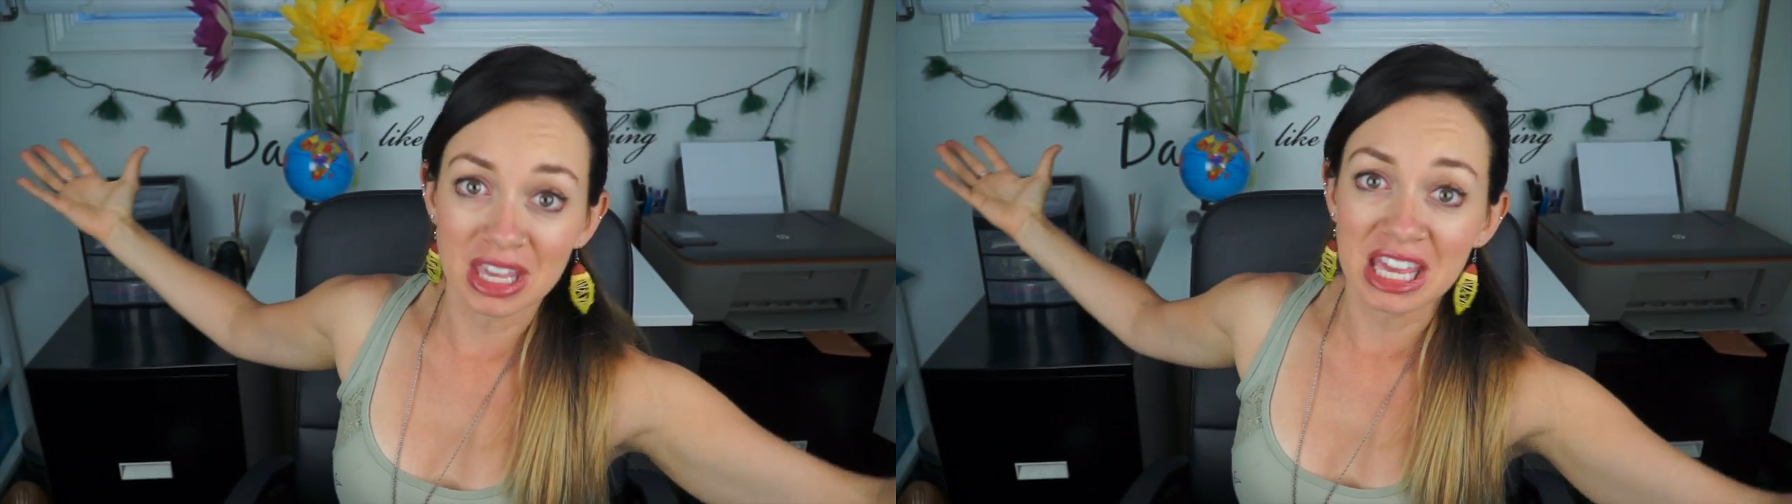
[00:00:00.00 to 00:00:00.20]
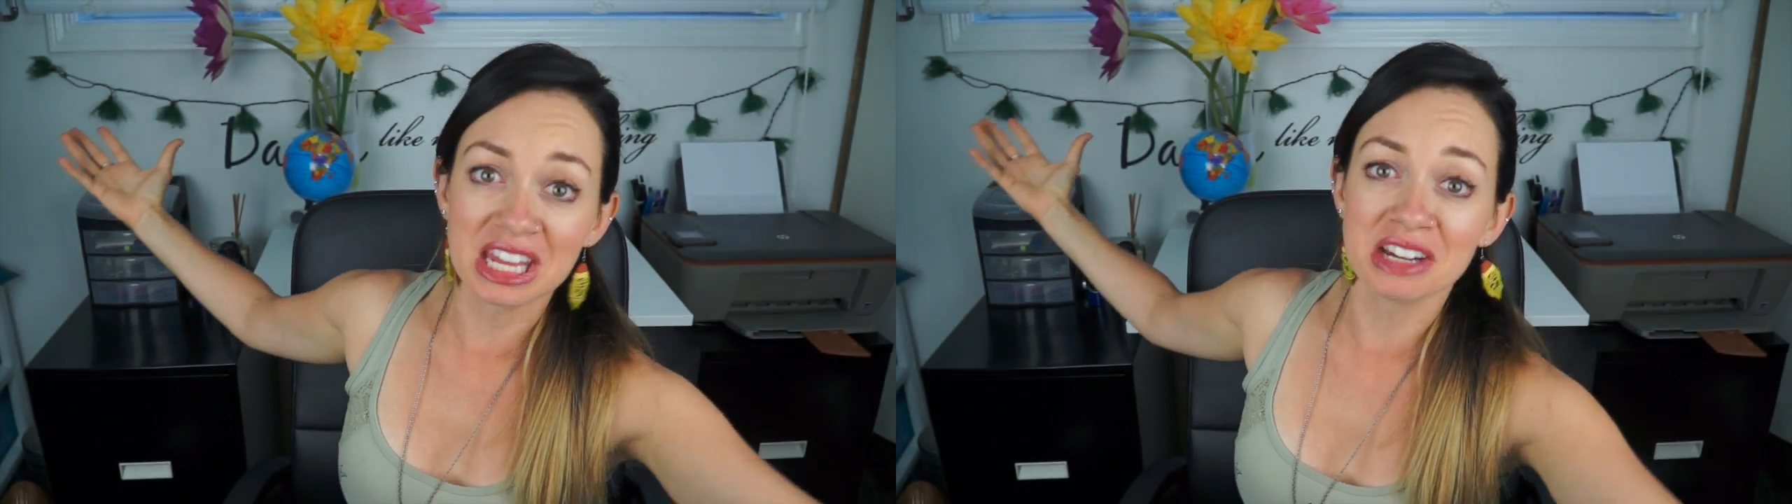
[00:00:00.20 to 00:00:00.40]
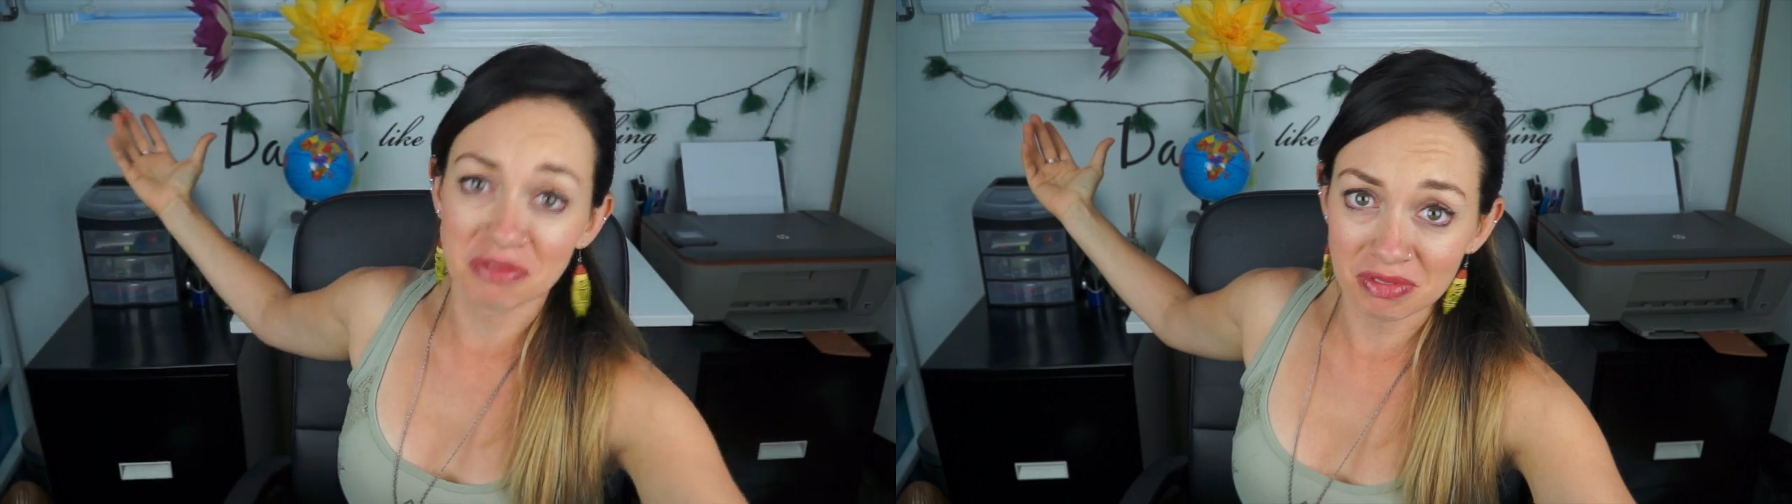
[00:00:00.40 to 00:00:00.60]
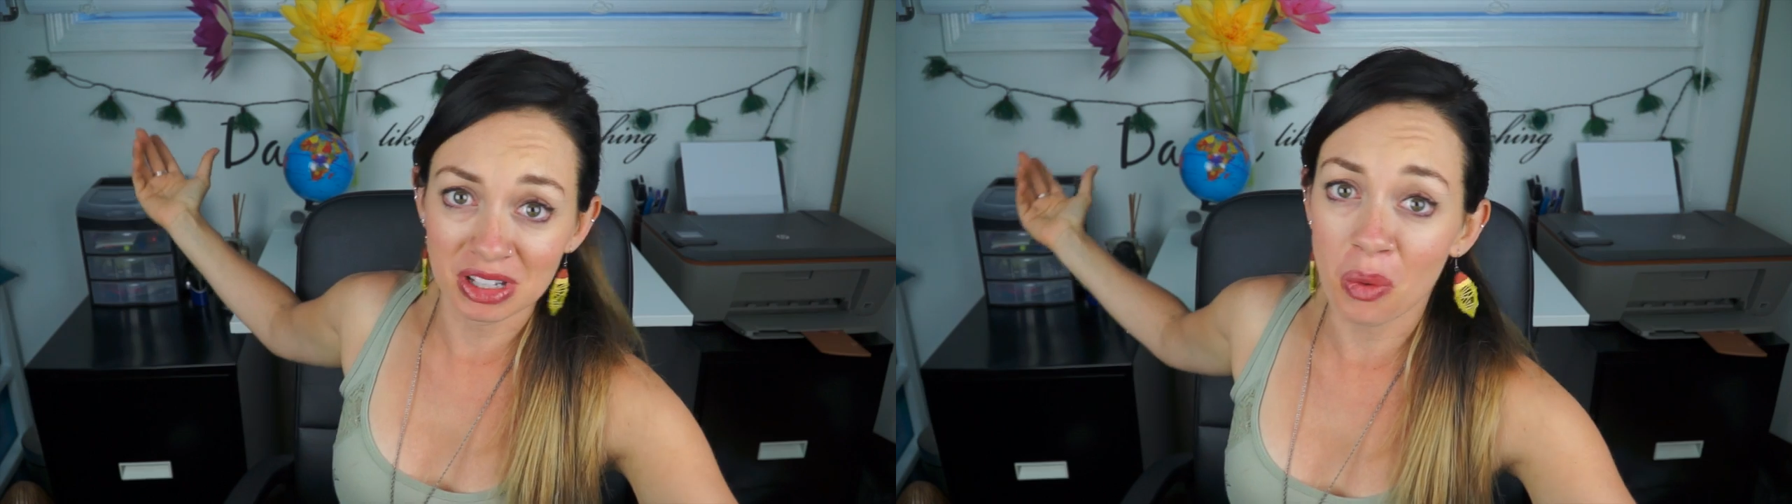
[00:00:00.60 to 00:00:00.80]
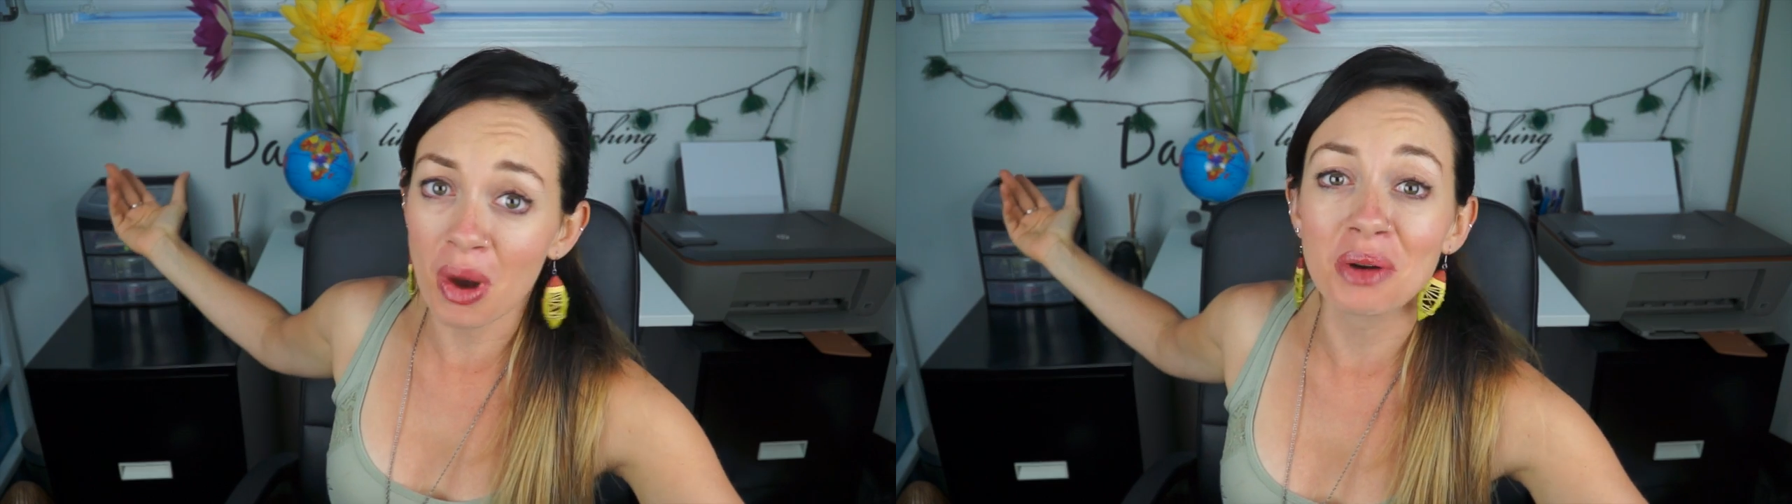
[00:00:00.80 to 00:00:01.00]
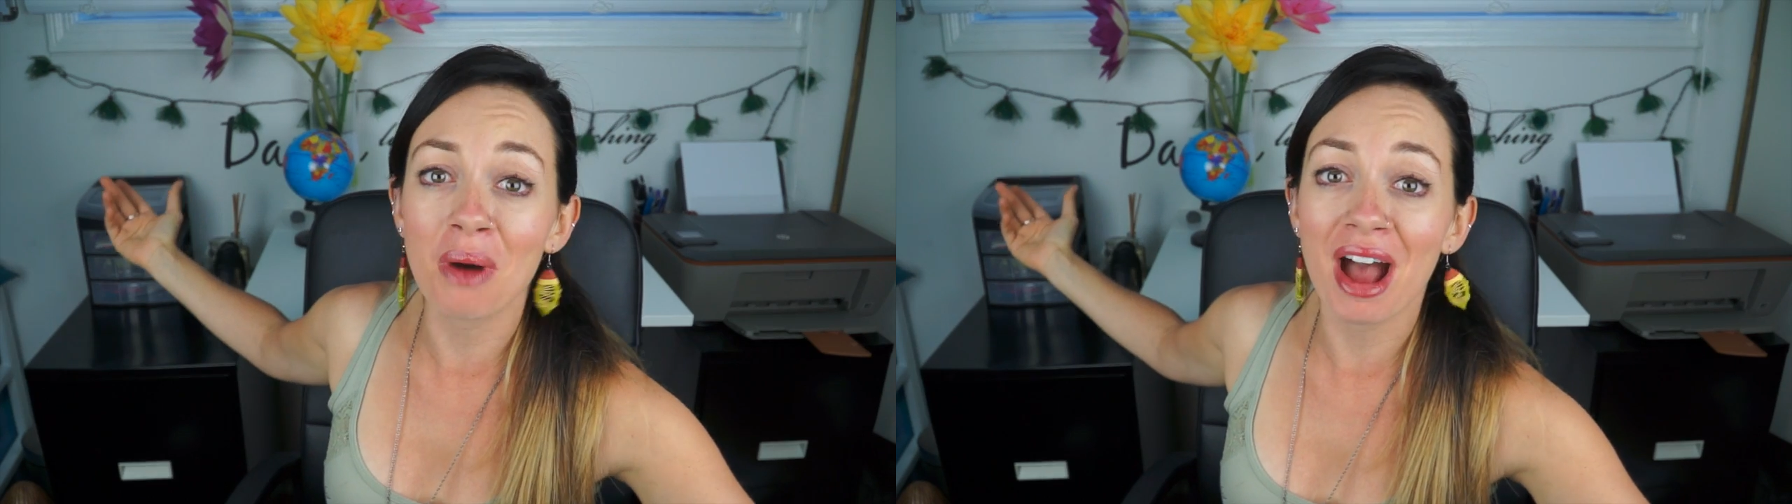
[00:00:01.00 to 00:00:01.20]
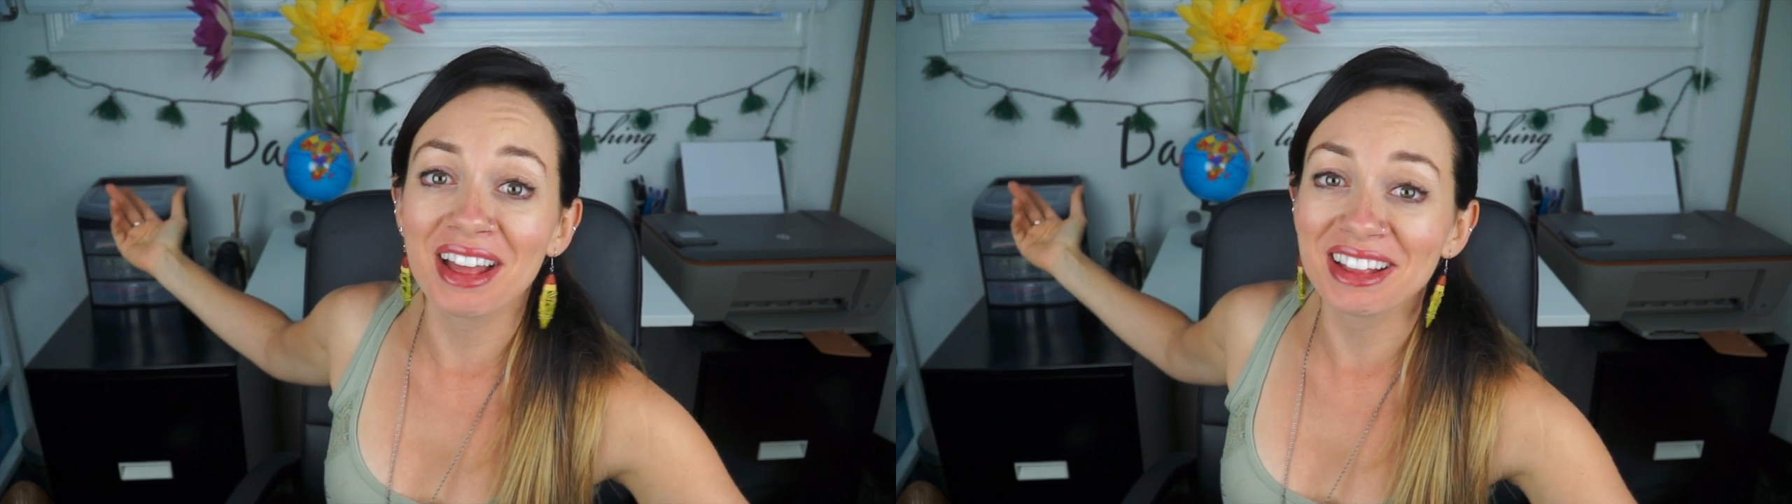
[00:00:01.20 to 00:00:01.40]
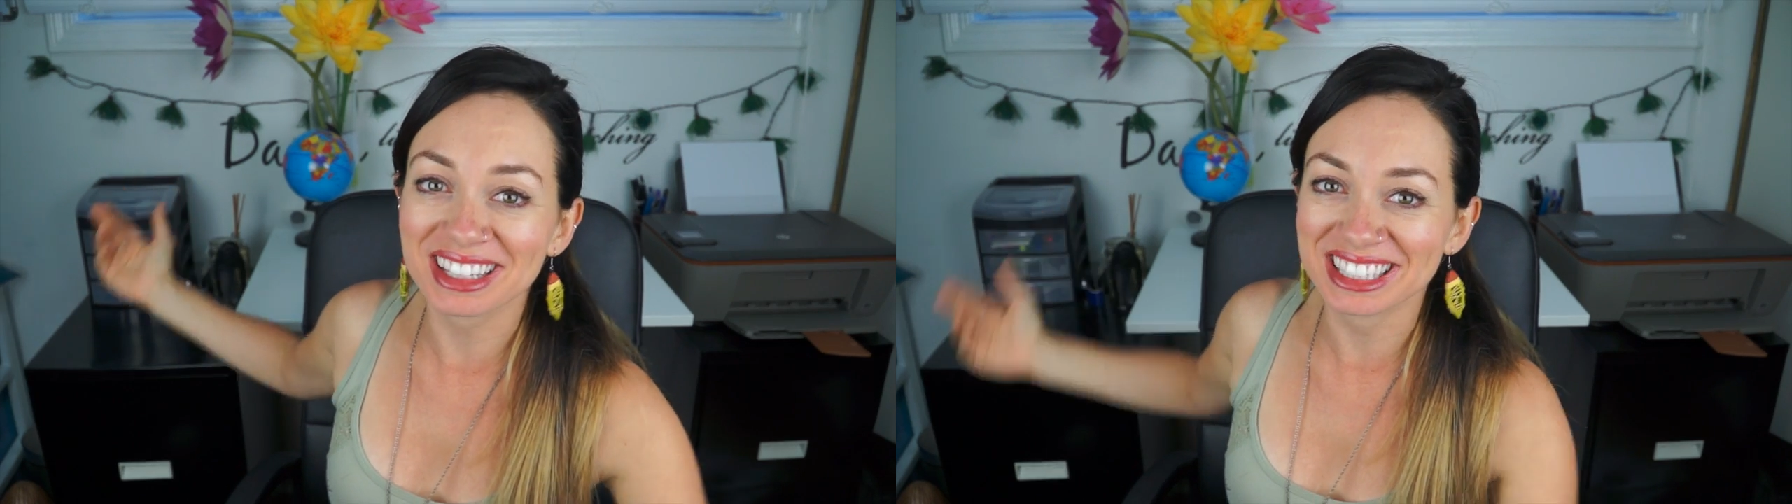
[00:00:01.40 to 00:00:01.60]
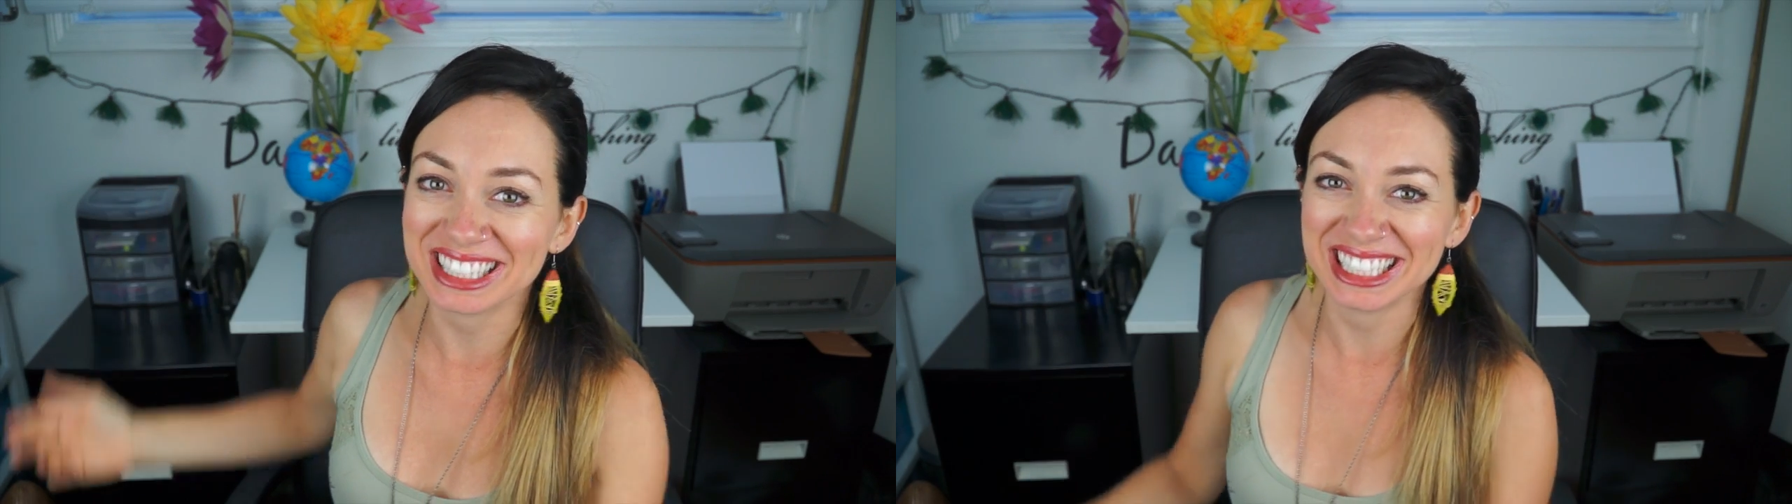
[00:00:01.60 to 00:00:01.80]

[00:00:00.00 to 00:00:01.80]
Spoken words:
in quite a while.